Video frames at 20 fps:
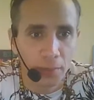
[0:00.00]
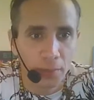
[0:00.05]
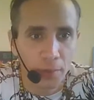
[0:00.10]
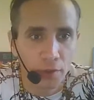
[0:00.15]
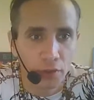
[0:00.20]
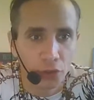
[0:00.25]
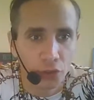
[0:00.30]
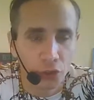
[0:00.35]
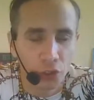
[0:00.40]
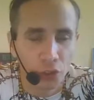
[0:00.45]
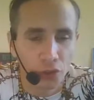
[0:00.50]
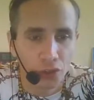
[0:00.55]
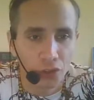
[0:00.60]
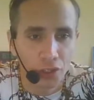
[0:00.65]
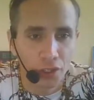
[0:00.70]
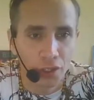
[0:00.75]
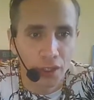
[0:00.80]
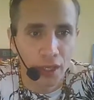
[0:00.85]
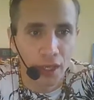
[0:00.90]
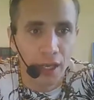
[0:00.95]
Boris
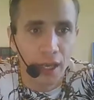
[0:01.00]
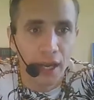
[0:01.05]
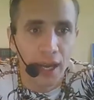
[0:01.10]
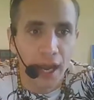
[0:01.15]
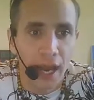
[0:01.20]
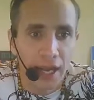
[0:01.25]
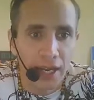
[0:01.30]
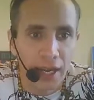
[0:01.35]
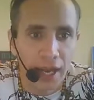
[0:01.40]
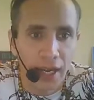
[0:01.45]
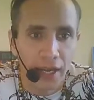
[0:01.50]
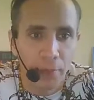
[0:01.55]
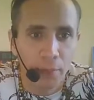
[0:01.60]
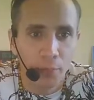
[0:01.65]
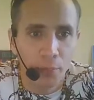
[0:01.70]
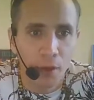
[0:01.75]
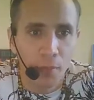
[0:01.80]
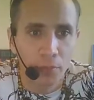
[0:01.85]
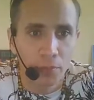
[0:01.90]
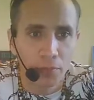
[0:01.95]
Johnson, and that the
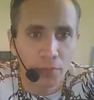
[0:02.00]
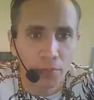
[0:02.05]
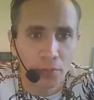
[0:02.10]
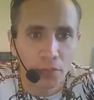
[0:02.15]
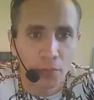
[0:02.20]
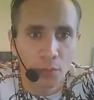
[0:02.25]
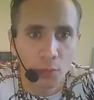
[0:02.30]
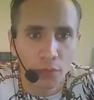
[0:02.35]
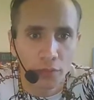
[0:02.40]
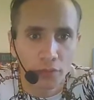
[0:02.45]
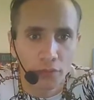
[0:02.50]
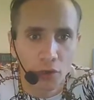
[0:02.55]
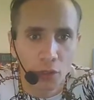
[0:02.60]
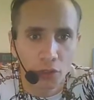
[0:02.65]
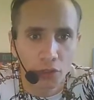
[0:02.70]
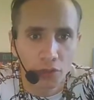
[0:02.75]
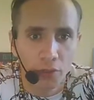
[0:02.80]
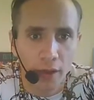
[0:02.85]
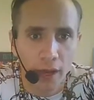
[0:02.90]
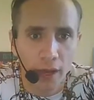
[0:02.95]
problems with
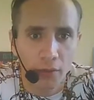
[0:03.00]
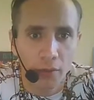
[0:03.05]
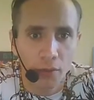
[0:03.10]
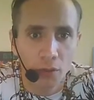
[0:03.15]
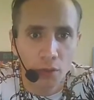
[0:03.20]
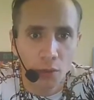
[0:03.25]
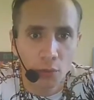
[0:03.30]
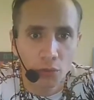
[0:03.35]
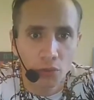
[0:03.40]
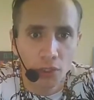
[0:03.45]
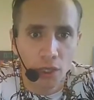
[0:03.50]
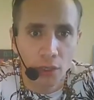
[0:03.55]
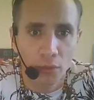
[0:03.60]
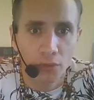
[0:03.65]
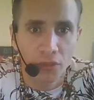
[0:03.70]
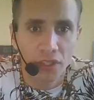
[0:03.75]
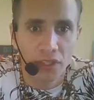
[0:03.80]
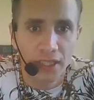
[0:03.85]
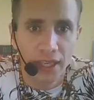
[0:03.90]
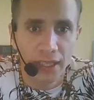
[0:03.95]
Crossrail were also
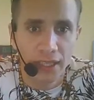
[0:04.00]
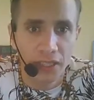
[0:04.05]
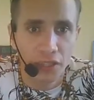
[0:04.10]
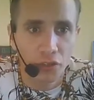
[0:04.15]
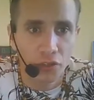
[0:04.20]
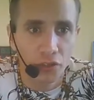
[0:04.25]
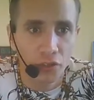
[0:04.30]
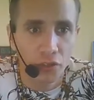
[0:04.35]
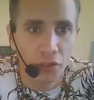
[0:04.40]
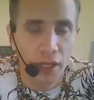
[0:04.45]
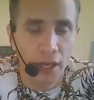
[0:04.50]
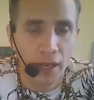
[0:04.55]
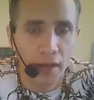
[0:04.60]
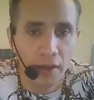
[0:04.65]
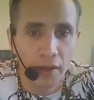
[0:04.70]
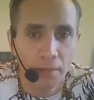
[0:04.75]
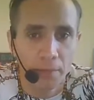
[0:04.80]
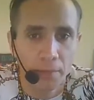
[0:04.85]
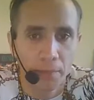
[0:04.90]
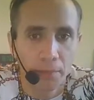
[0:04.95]
detected during
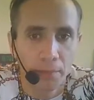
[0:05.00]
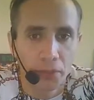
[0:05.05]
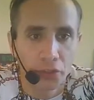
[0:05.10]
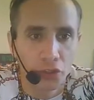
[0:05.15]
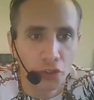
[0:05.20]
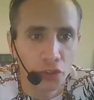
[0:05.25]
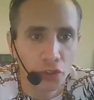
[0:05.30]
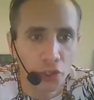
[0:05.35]
Mr.